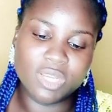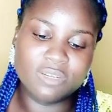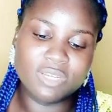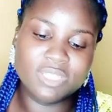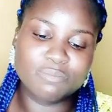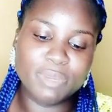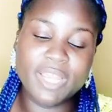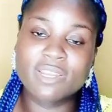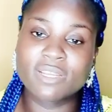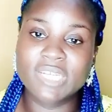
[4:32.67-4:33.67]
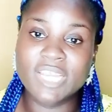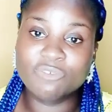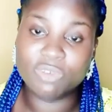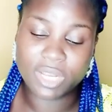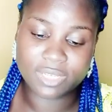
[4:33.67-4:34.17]
it's made, the
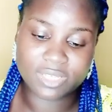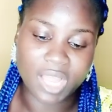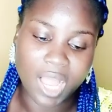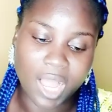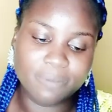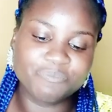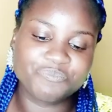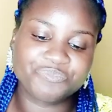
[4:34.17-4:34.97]
ingredients are